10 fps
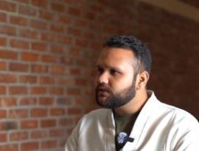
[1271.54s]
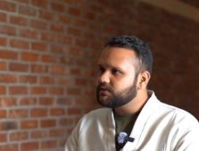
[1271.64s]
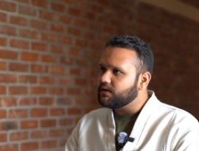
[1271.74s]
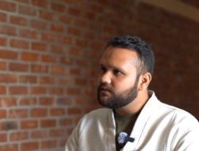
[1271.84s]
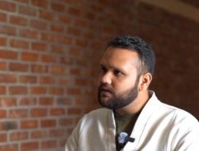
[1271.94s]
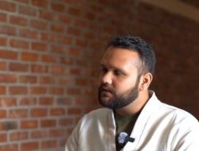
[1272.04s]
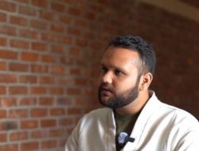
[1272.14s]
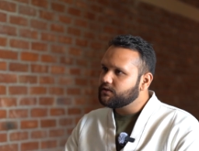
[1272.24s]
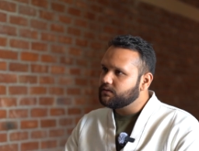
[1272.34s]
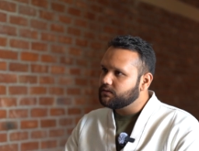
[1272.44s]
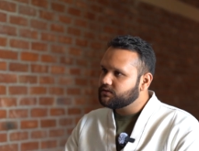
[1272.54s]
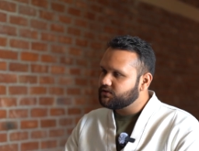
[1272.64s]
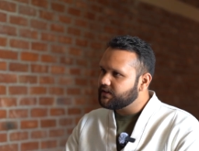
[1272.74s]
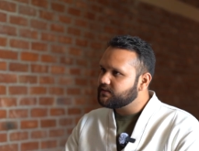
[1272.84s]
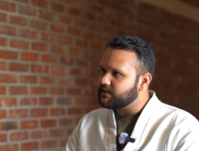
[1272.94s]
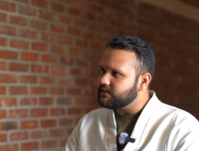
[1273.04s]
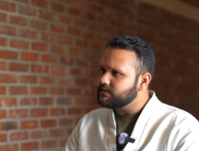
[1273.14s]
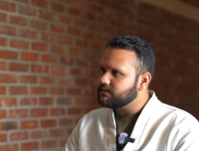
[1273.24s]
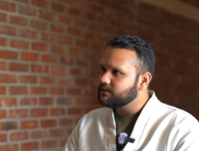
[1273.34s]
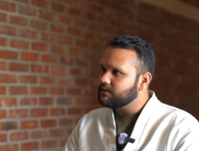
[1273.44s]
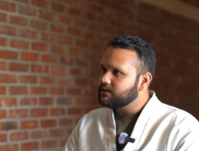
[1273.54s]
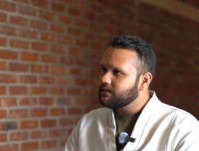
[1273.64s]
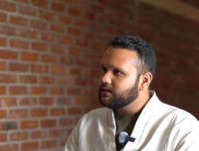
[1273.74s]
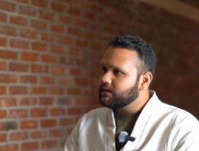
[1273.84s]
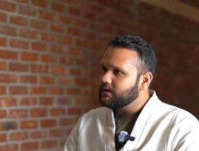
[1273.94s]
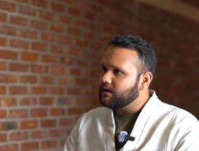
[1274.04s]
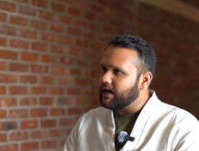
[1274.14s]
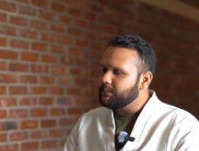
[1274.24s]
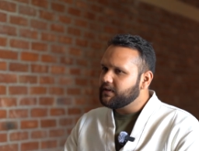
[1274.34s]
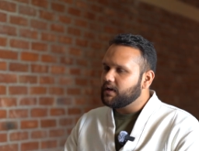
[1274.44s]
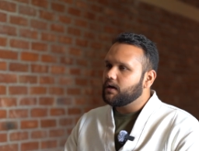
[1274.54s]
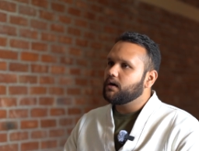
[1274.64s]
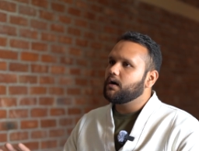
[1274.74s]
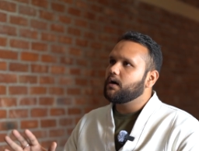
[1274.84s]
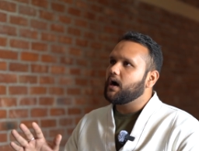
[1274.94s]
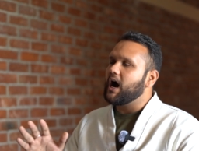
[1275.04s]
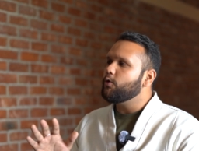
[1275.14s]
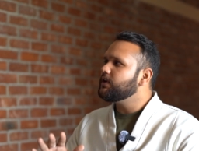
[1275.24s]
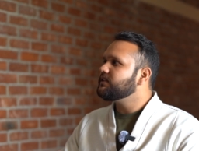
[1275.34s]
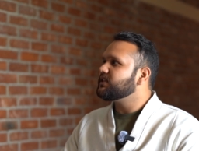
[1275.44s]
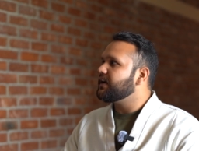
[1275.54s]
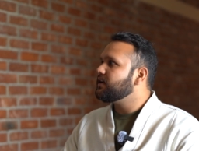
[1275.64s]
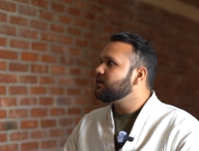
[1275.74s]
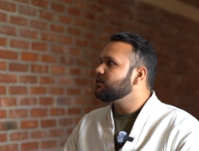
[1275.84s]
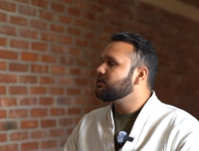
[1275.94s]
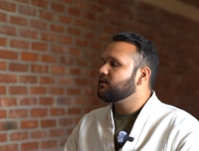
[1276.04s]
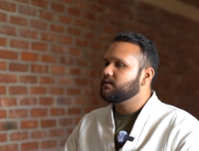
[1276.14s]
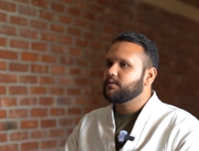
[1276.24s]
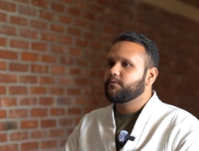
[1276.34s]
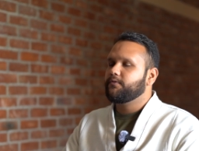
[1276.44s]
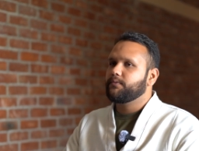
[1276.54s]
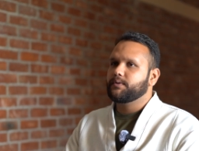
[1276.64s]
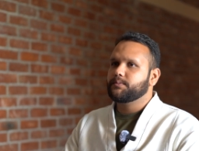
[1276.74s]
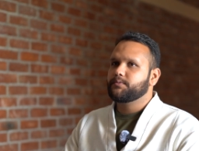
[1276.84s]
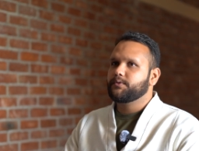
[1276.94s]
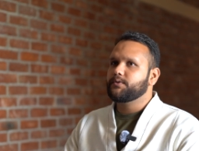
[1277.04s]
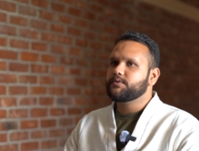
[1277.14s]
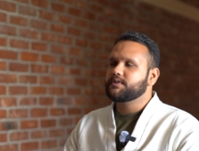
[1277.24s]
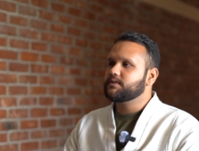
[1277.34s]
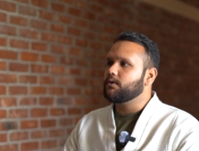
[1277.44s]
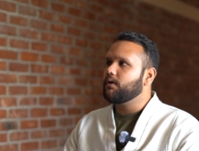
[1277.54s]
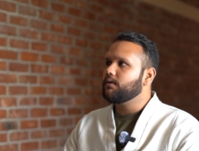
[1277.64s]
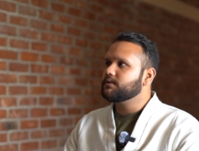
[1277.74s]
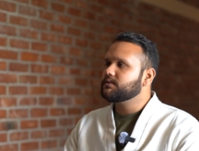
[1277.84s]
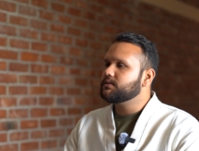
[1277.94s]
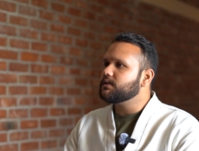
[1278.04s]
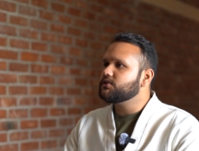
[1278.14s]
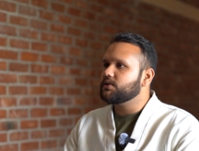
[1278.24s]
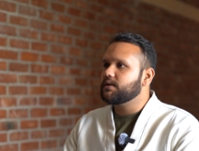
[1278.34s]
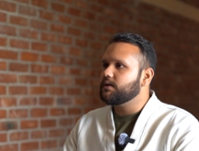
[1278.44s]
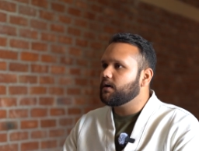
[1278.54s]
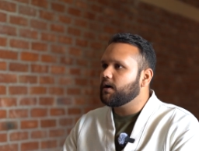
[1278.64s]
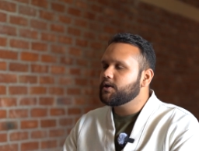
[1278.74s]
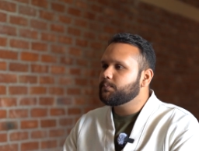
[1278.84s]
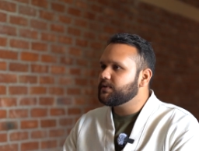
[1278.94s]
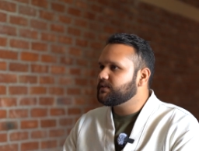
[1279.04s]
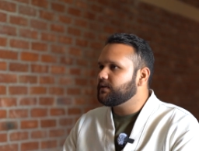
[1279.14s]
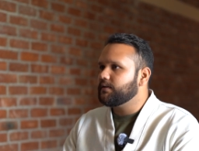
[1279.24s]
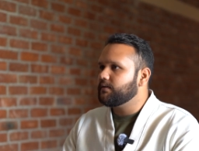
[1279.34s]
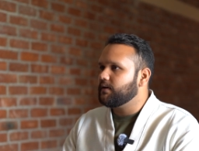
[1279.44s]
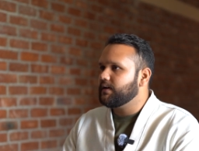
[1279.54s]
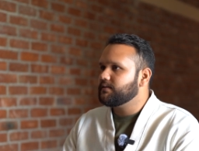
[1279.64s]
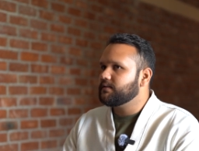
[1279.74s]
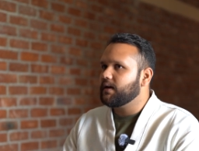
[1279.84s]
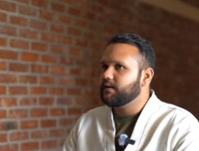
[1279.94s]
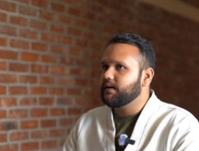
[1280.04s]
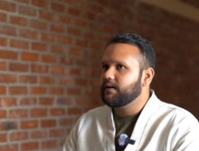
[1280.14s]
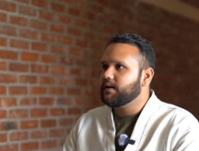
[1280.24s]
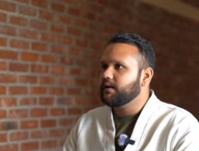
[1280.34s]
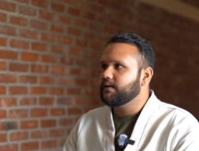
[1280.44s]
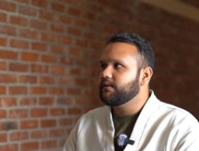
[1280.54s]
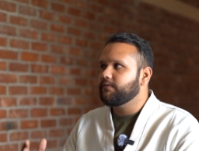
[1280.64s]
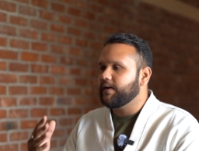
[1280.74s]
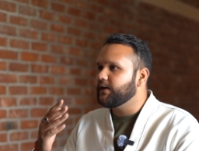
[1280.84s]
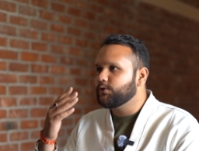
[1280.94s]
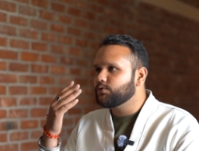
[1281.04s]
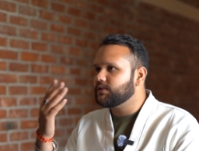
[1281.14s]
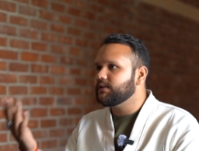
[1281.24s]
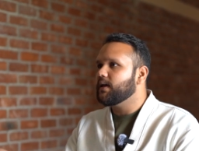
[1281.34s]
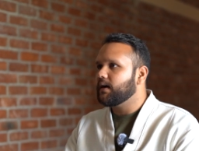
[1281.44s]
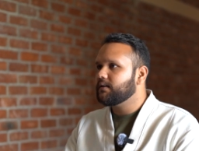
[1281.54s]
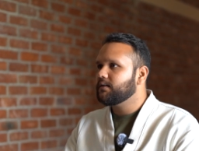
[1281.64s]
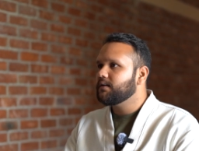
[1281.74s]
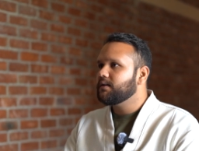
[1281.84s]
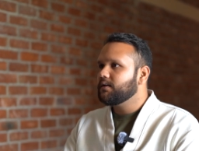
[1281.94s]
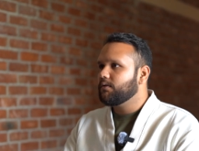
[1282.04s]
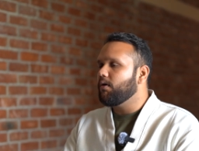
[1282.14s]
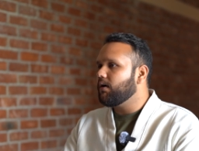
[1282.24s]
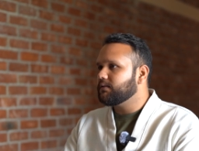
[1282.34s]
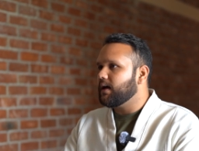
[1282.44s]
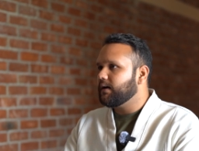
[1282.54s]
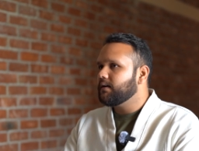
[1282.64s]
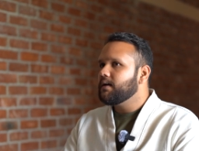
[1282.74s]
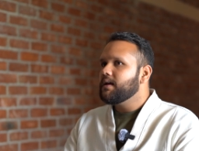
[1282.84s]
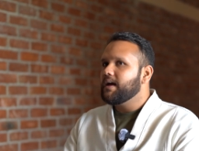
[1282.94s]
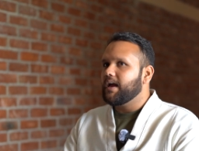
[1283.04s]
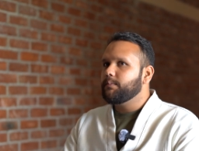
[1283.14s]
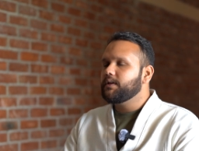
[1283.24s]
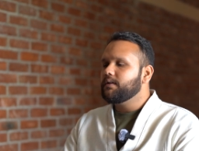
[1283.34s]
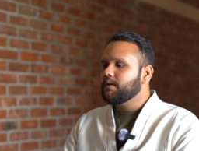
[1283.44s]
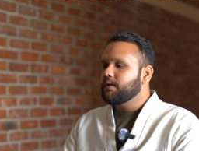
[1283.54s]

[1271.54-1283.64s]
country in a strict sense? I mean, how did China, saw such an unprecedented rise that India really failed to see that, gog that? I mean,